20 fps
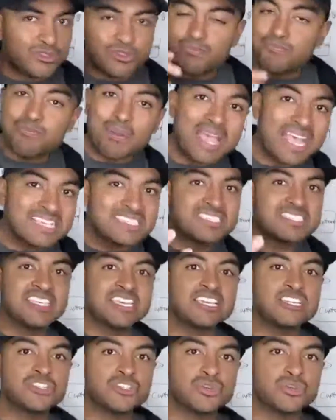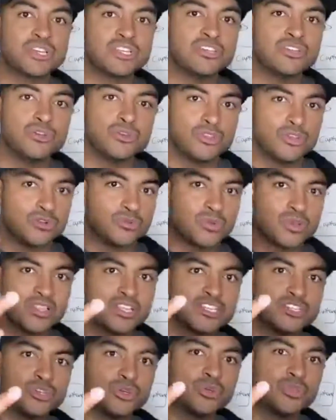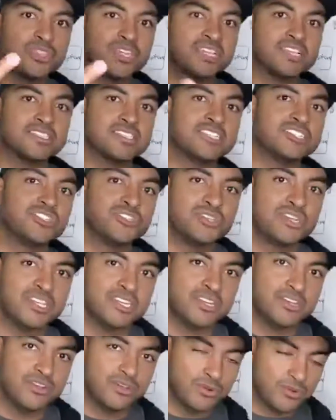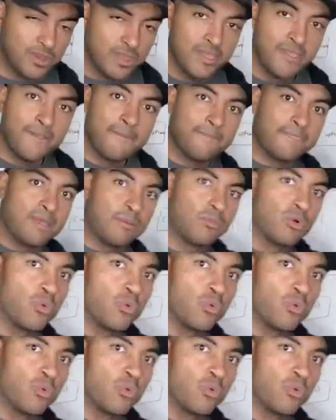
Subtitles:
best things you can do, there's really 2 things that you need to do. Number